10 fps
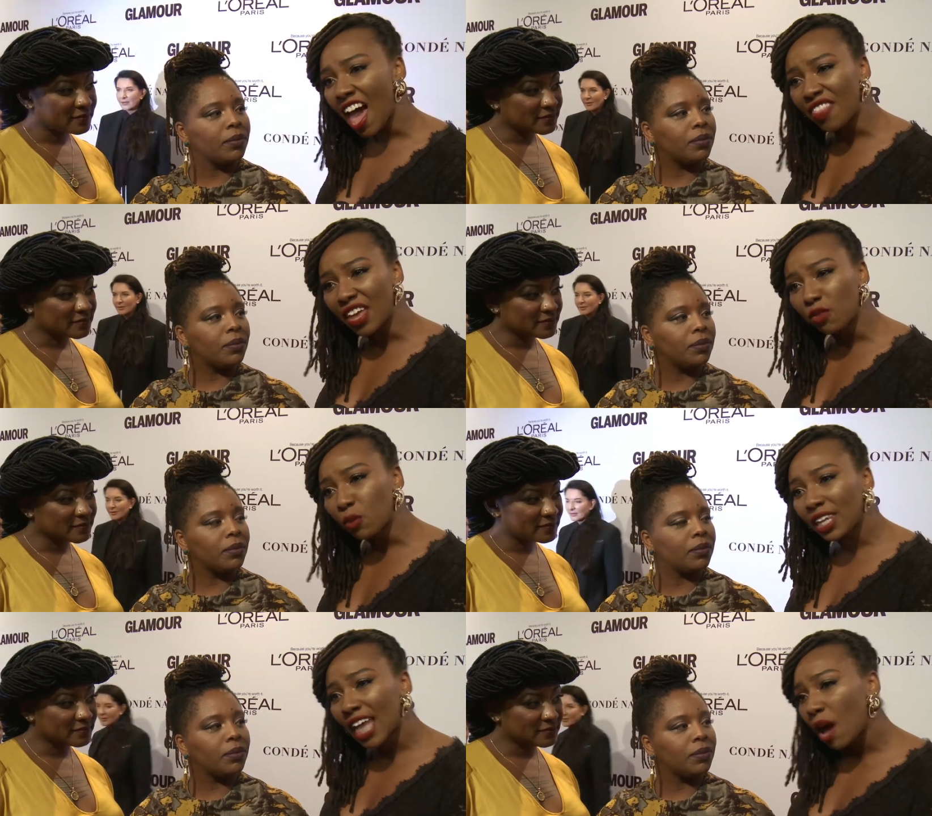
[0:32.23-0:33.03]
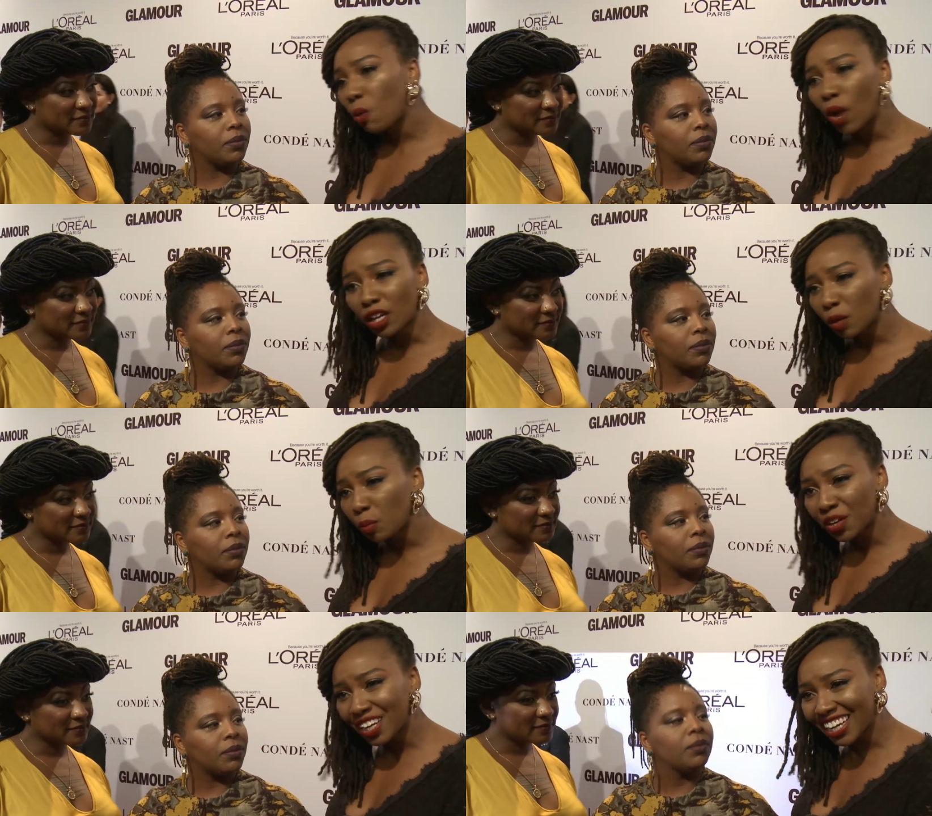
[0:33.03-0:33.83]
Speaker 1: and that if we let one
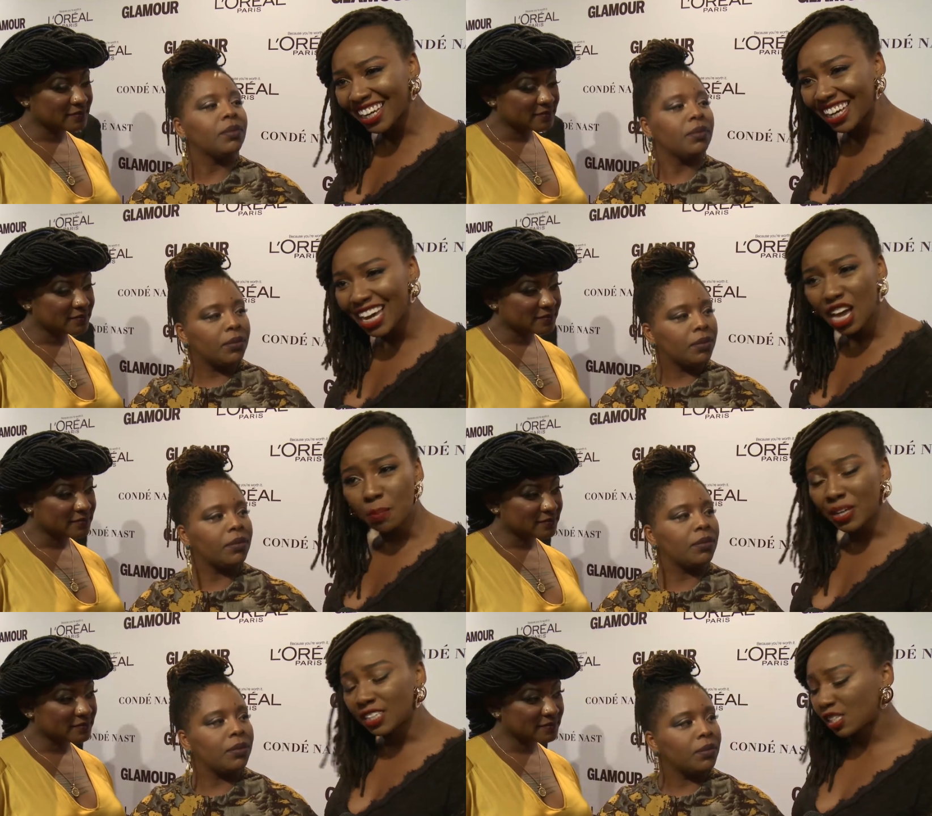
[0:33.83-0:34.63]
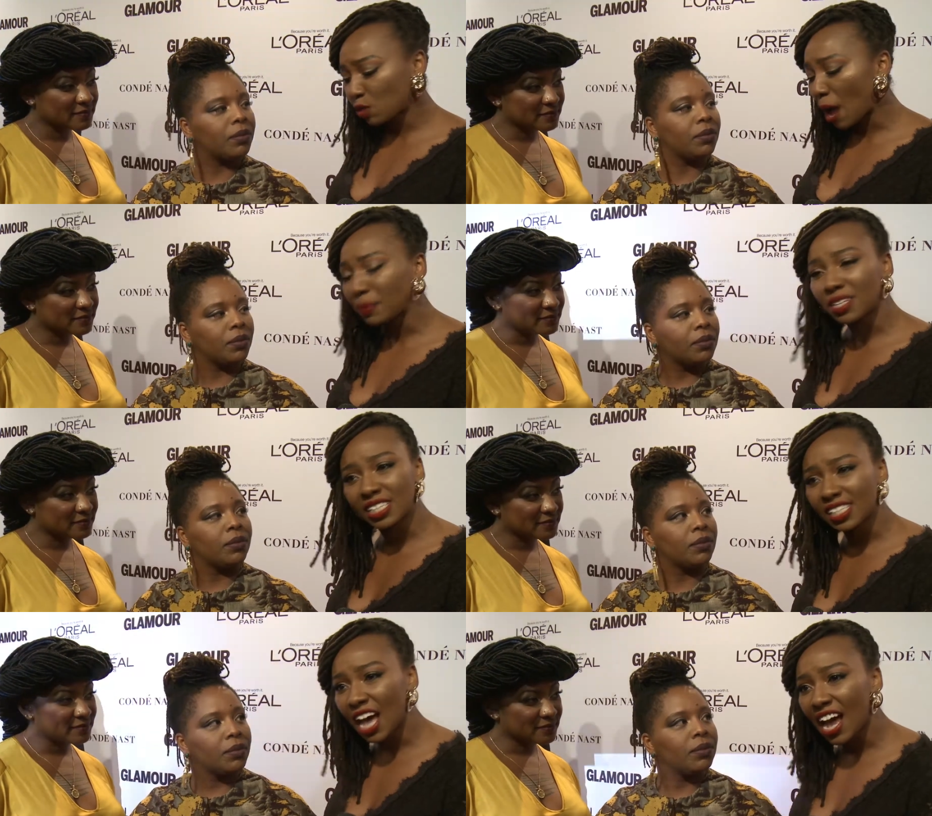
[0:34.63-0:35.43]
community be swept to
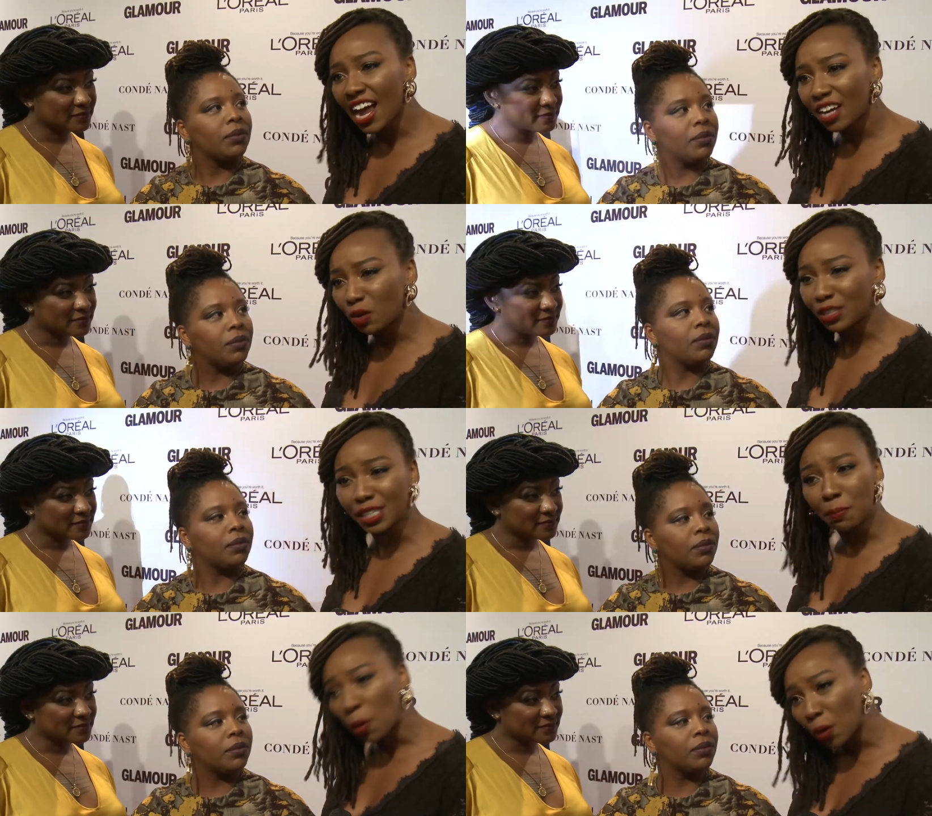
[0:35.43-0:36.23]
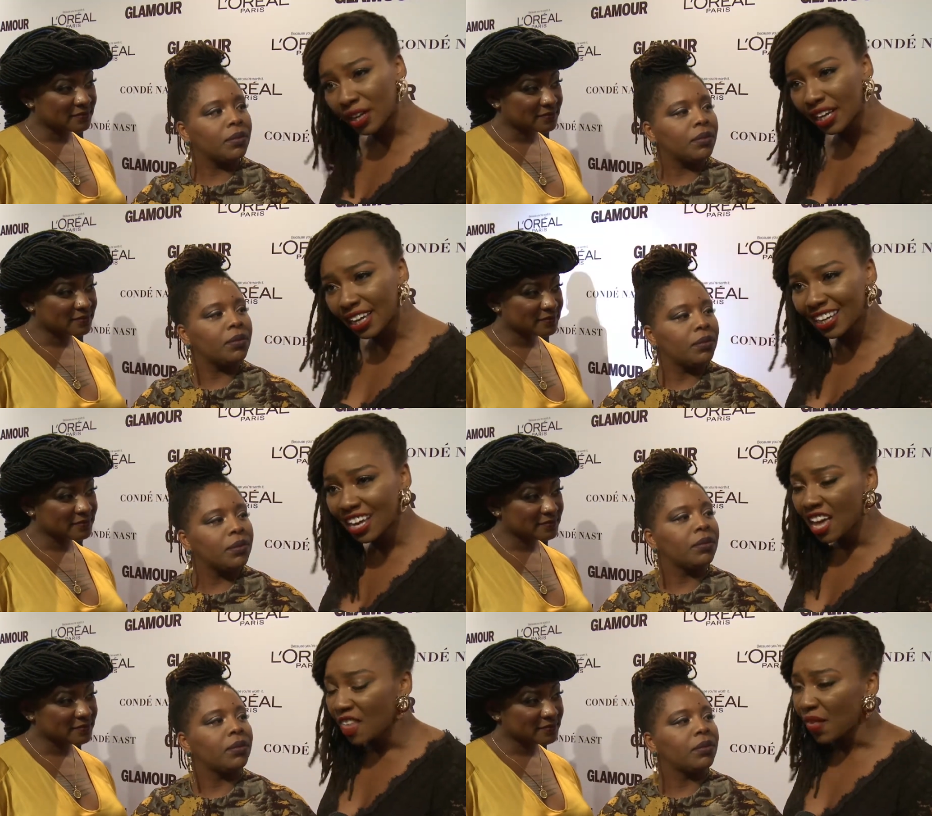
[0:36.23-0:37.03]
the side or deported,
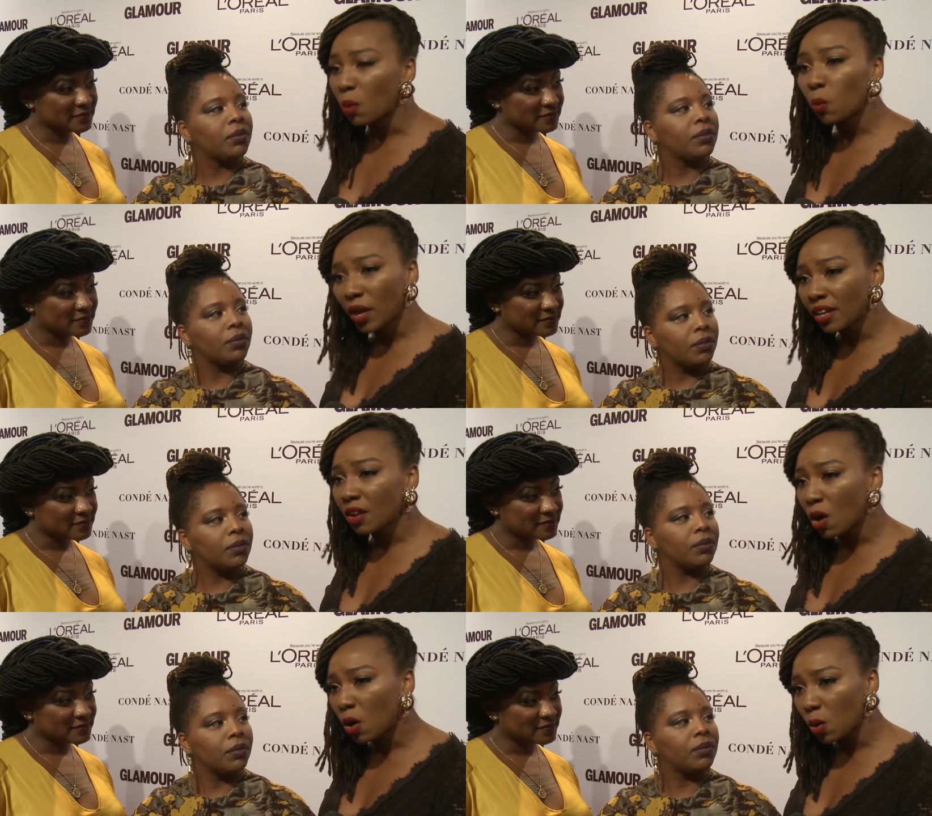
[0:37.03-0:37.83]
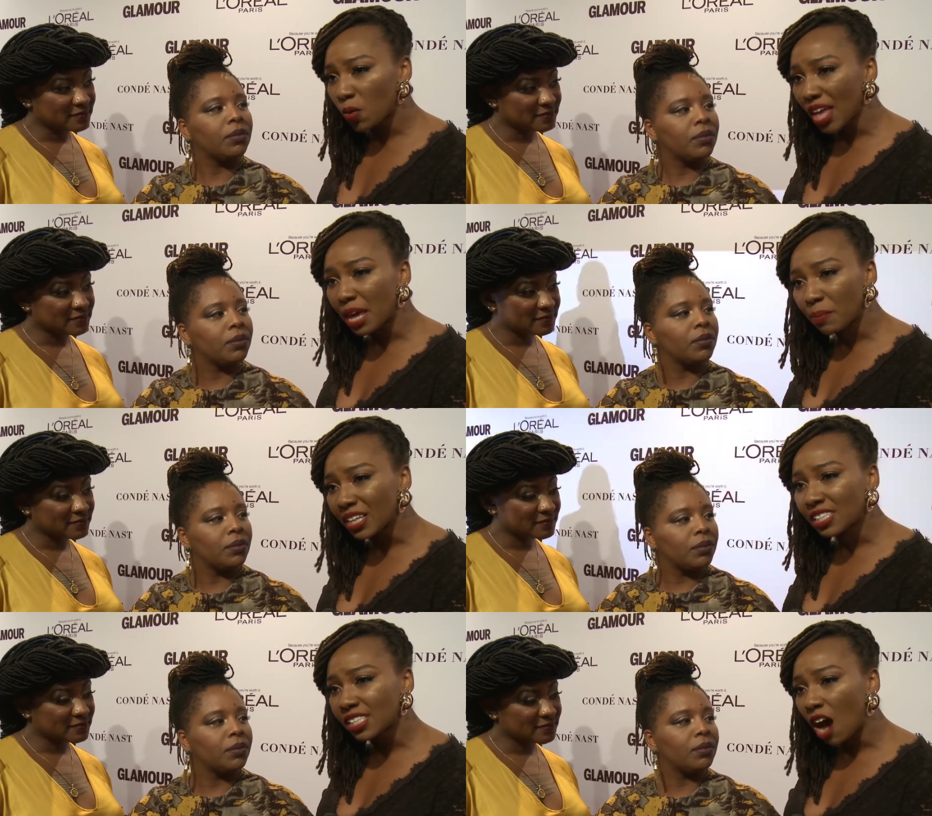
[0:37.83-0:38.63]
that we know that it
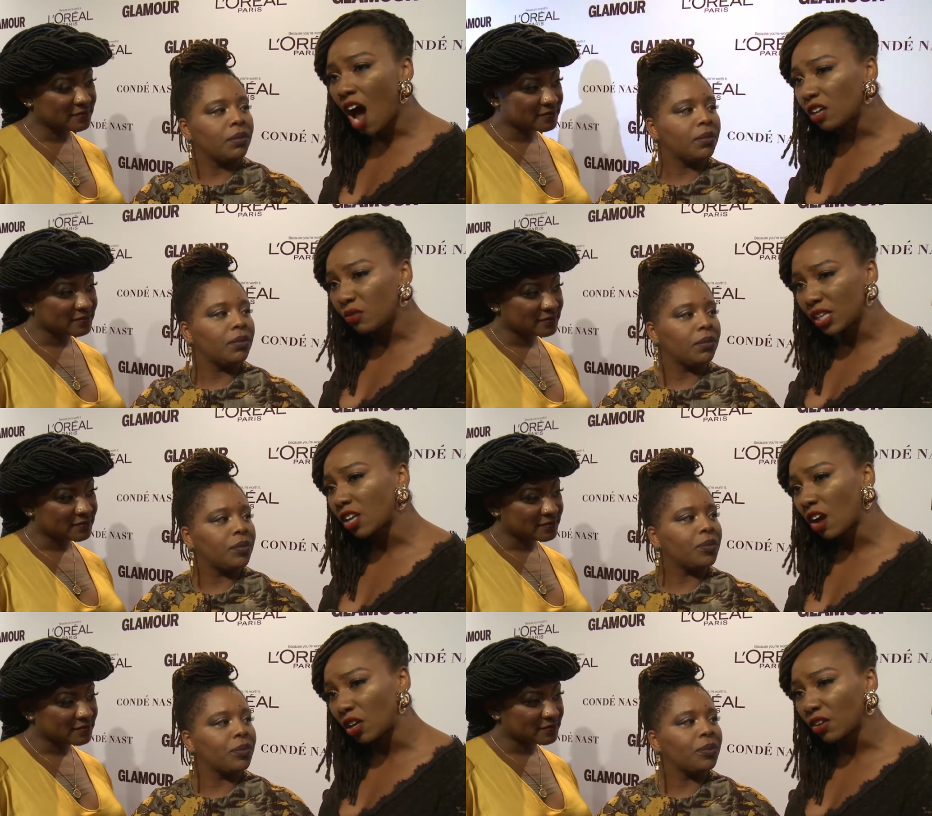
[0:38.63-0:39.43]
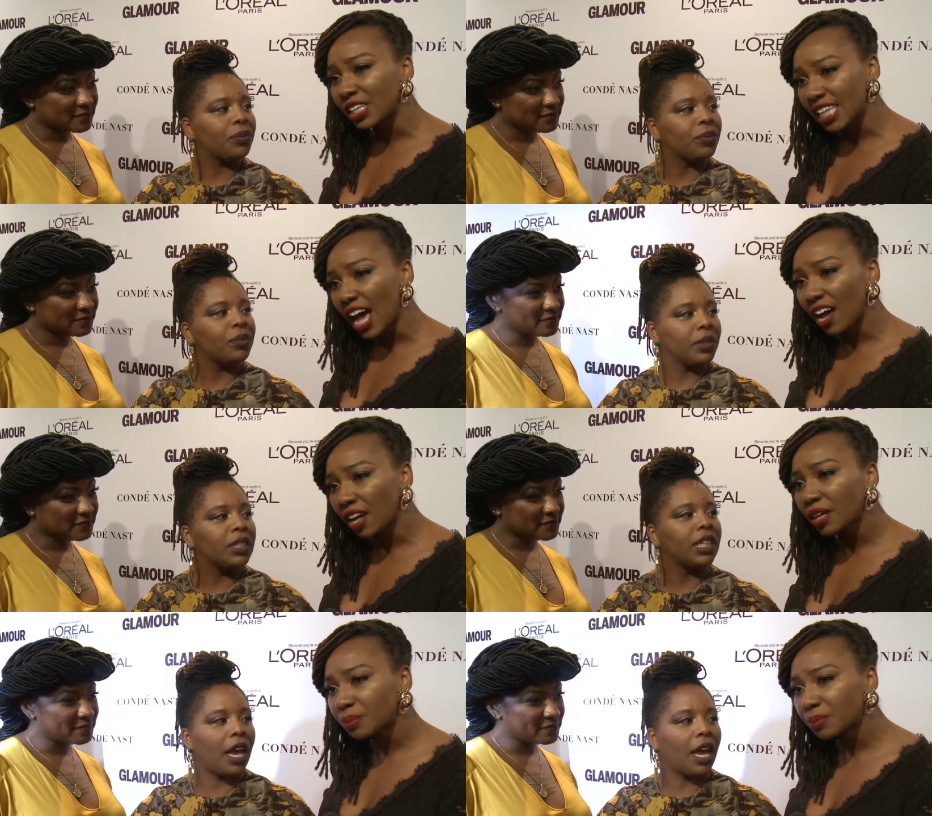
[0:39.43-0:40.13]
means all of us are under attack.